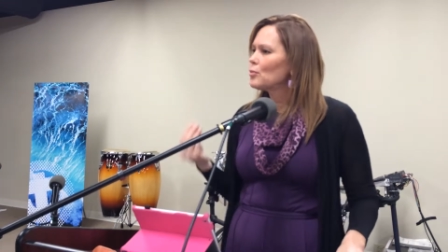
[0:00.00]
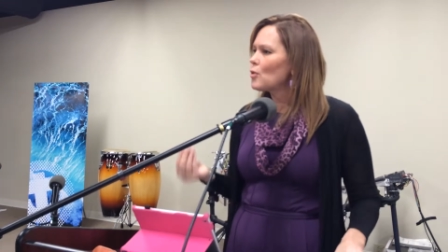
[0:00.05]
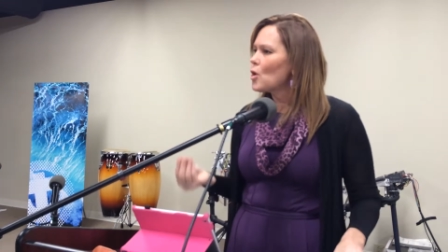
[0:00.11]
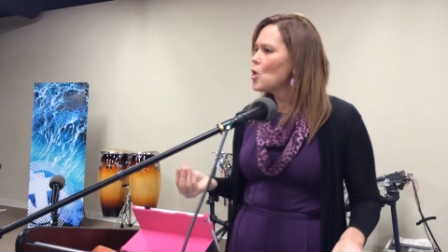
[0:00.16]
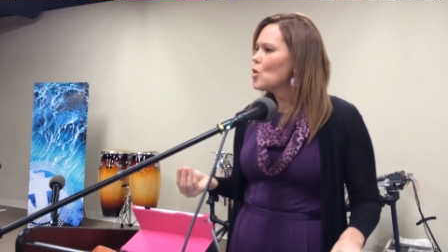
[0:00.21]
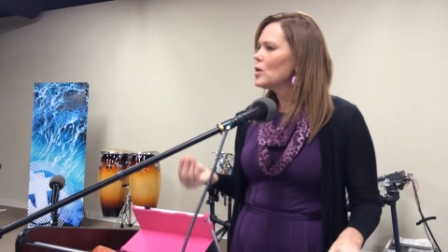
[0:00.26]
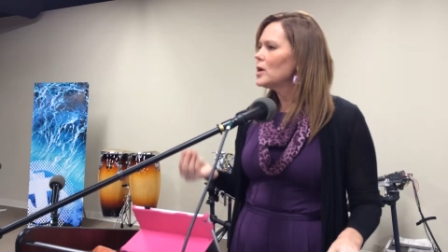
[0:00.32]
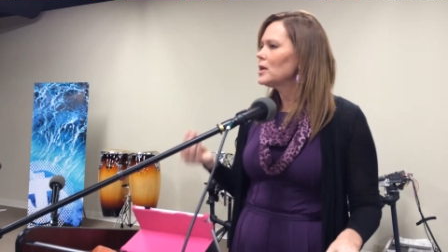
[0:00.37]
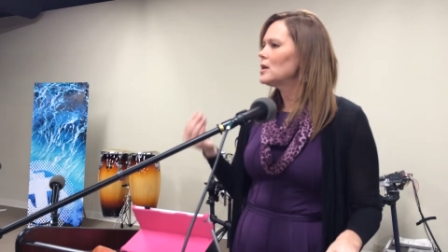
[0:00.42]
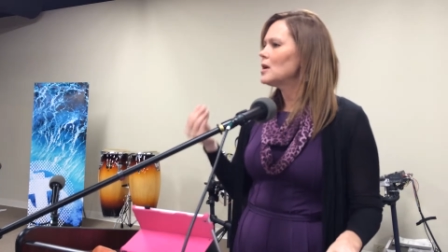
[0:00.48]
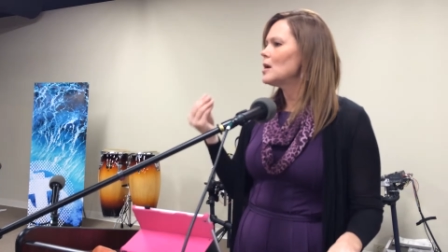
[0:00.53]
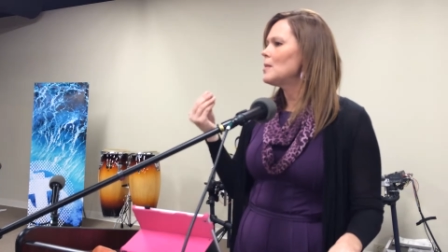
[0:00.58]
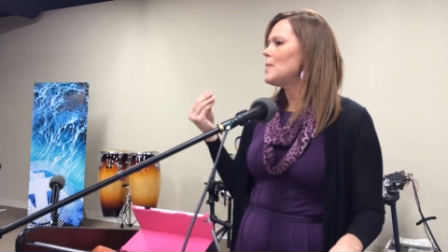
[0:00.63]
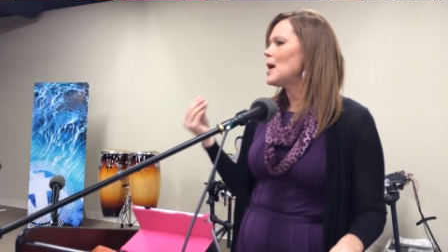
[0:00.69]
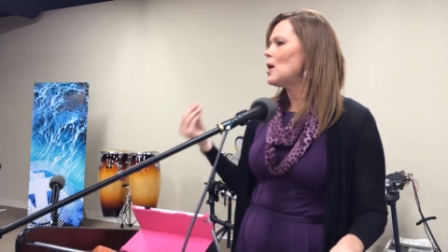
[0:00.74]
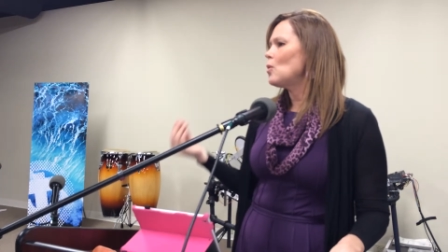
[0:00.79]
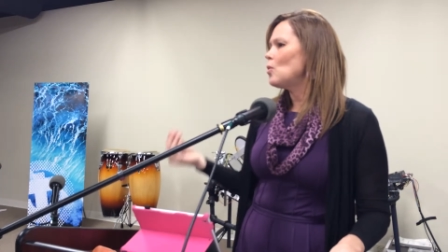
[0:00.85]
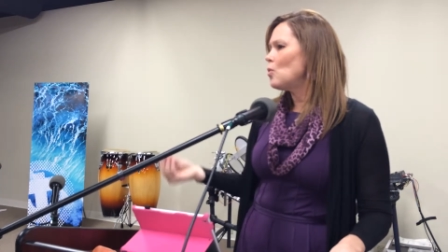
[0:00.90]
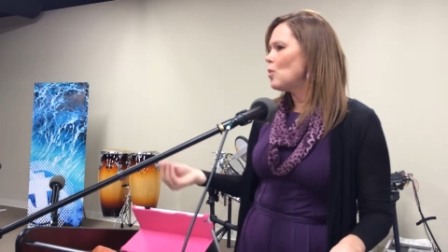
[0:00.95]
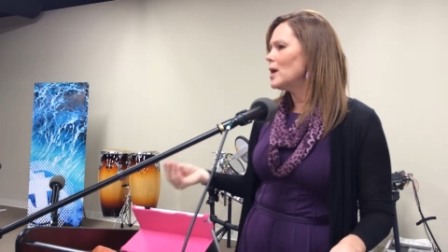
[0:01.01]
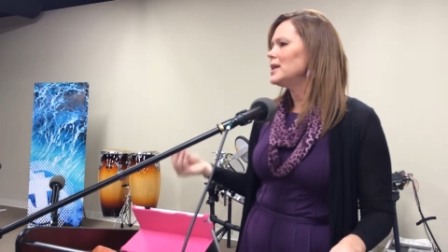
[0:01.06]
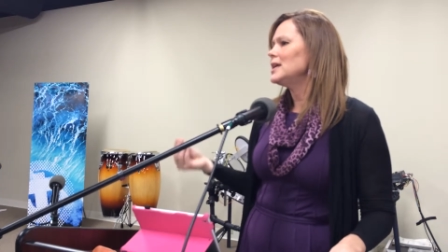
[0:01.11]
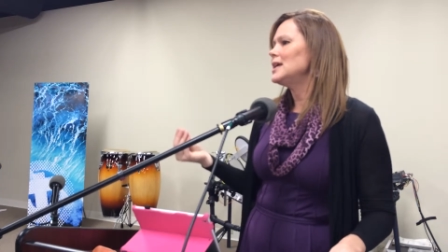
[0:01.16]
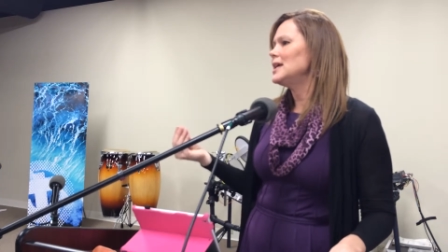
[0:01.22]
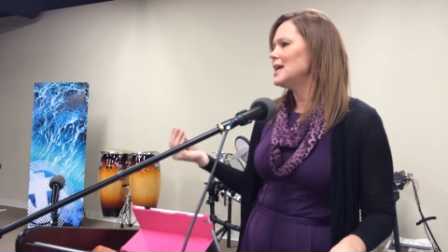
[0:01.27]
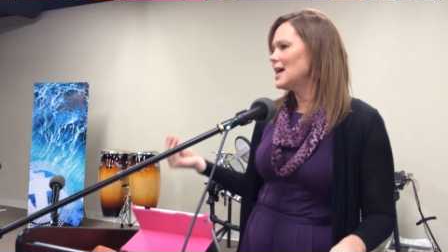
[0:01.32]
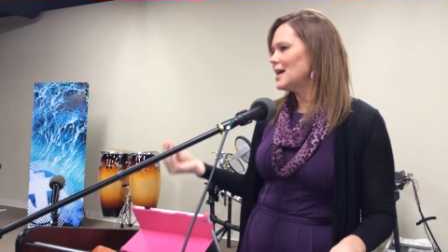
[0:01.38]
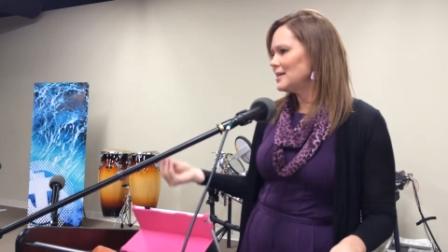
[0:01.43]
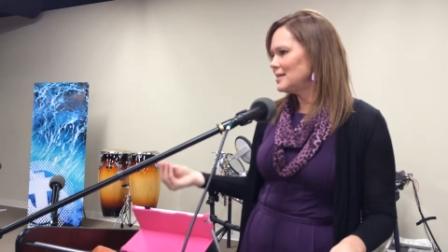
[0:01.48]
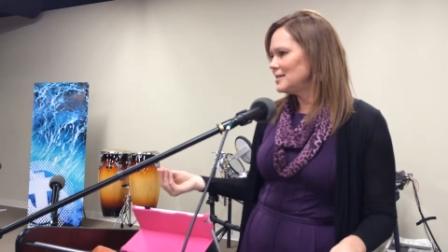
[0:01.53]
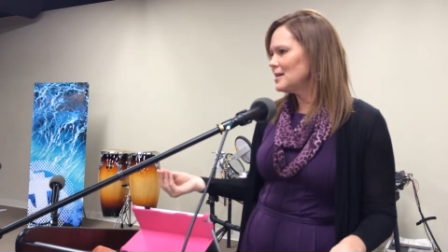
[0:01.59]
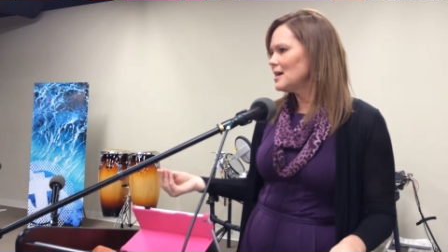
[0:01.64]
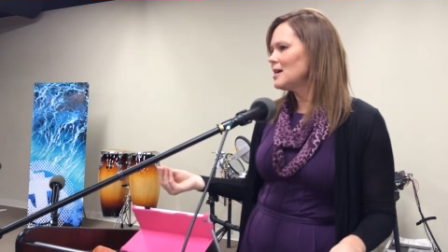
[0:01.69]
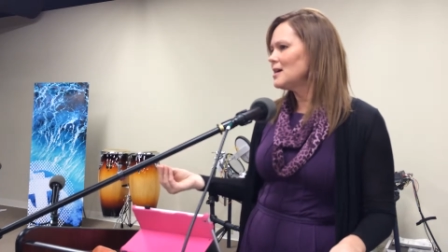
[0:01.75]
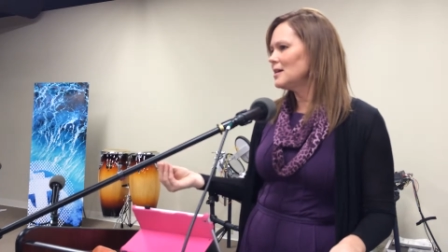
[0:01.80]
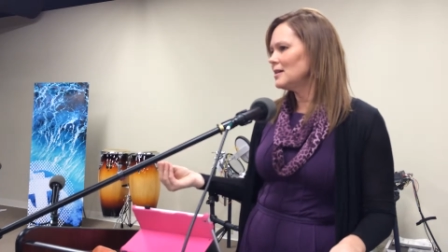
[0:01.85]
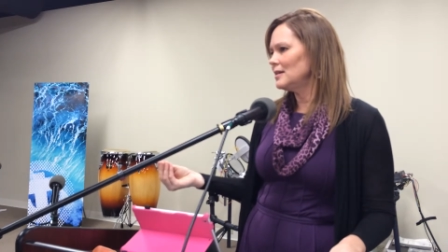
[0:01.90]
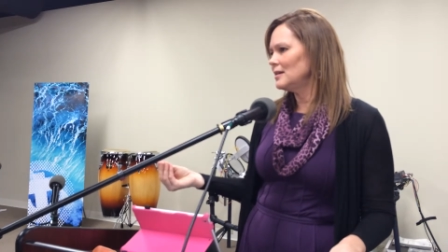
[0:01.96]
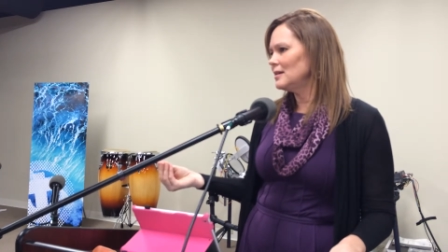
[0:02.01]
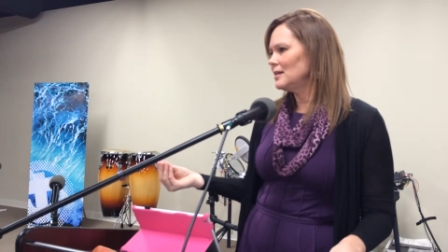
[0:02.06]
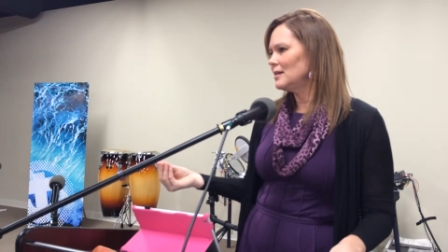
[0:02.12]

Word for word: broken about what he had done.